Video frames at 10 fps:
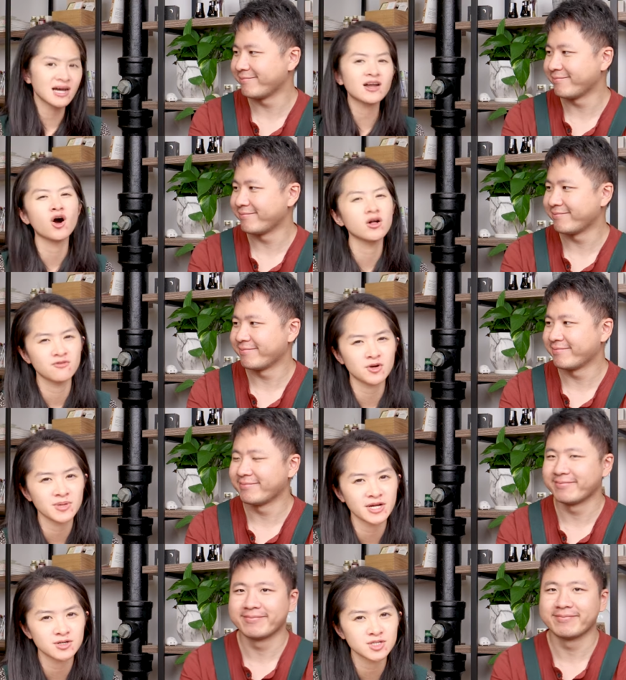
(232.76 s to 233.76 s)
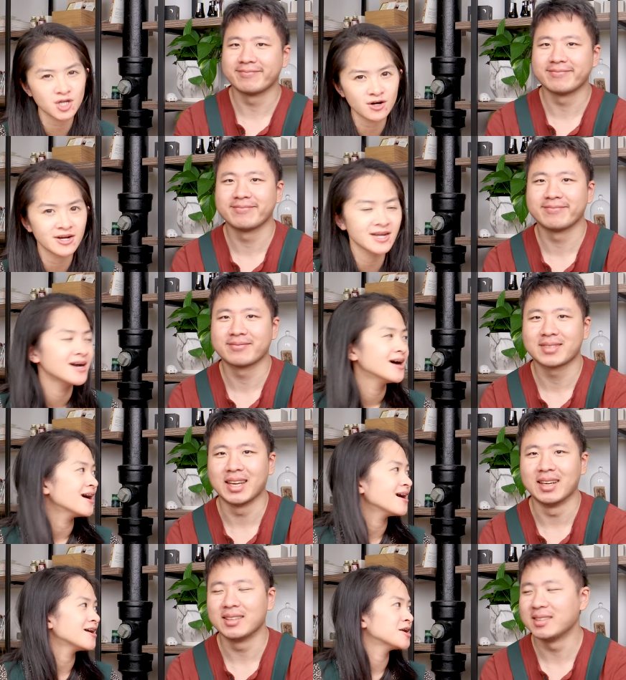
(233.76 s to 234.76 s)
Speaker 1: not all of our planners, sorry.
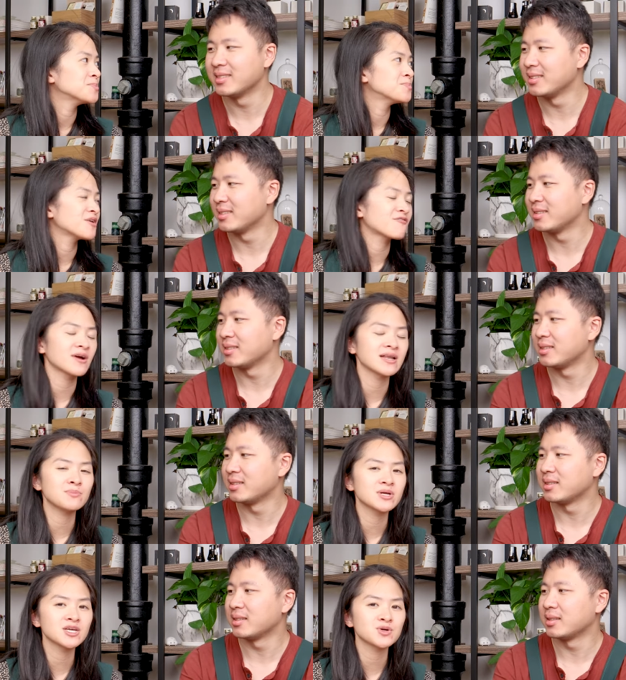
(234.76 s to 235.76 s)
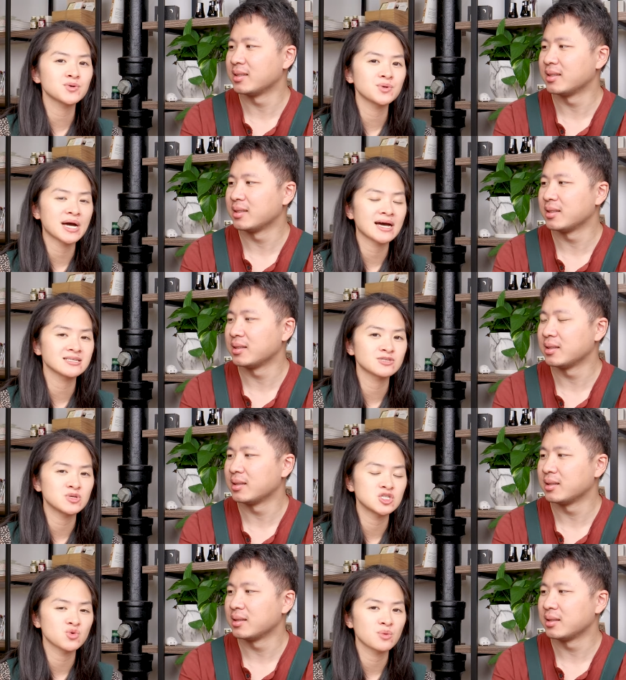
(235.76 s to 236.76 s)
Yeah. Um, but for anybody who has
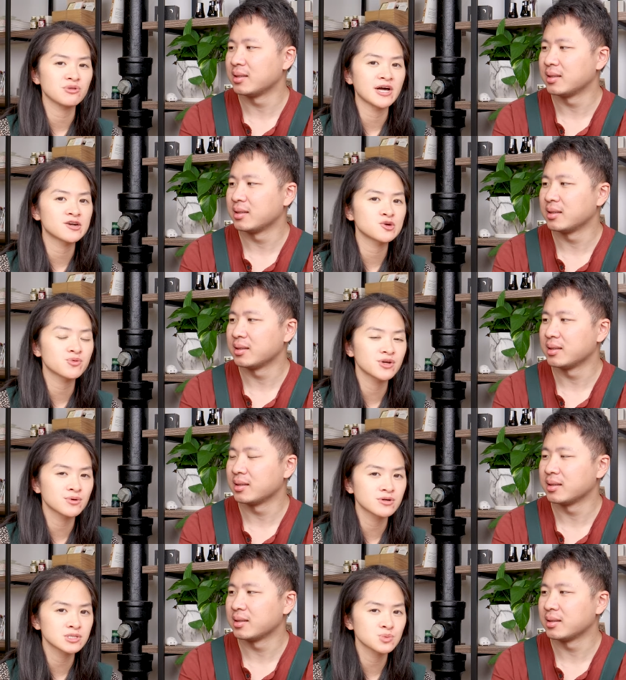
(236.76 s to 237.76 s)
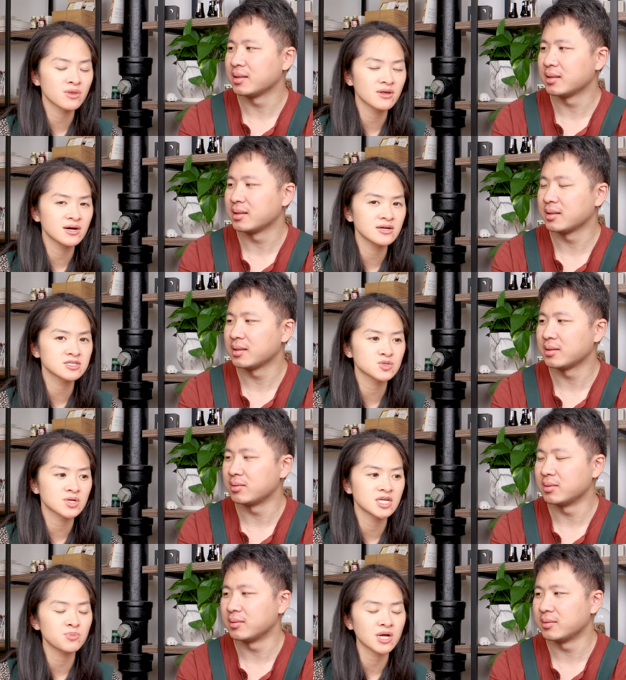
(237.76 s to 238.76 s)
been doing planner pre orders with us
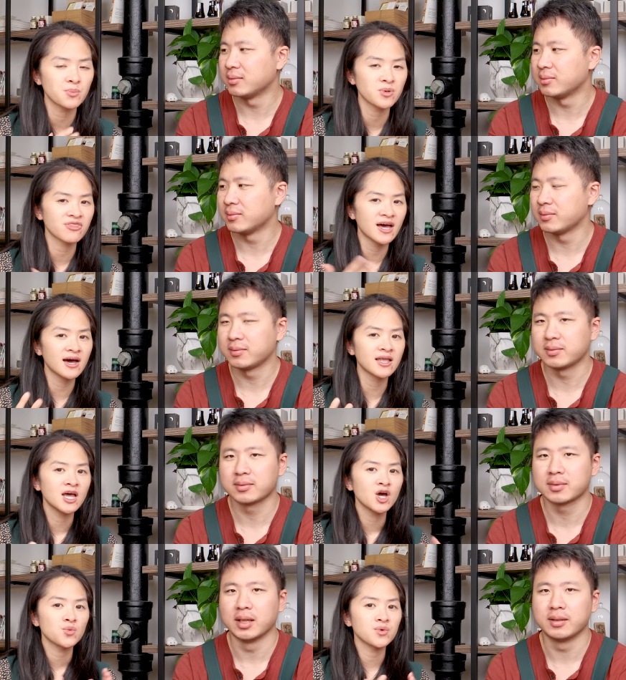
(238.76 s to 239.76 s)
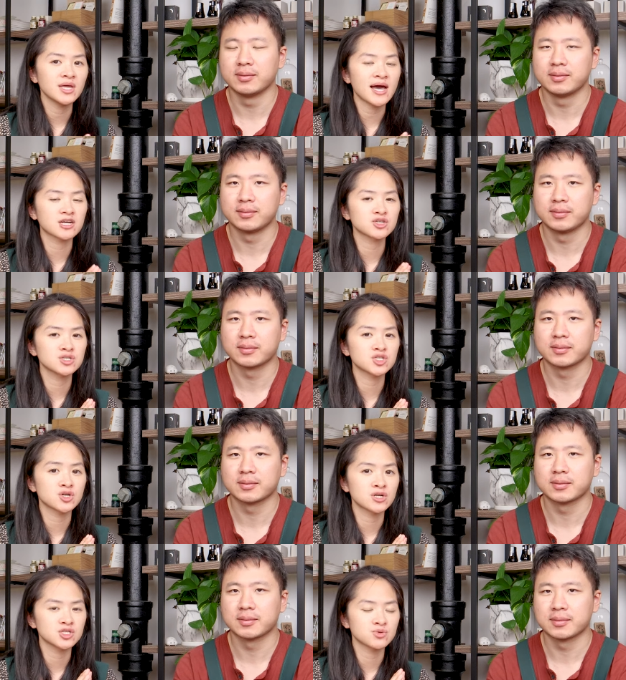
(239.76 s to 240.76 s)
or keeping up with that, yeah. we actually
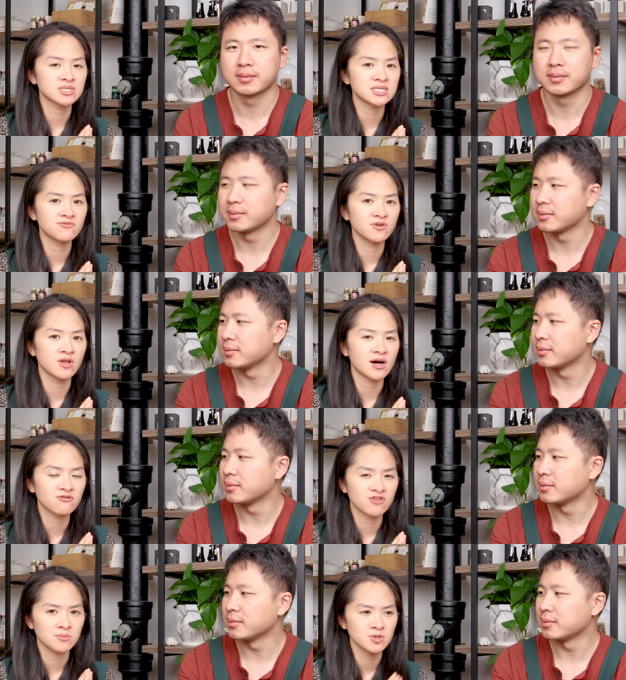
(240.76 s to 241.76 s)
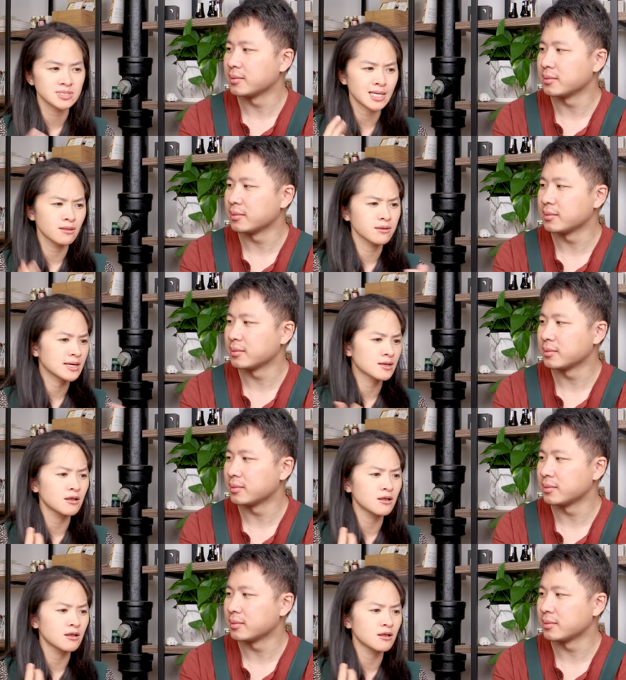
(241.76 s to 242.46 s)
started to receive a lot of them. It was like, like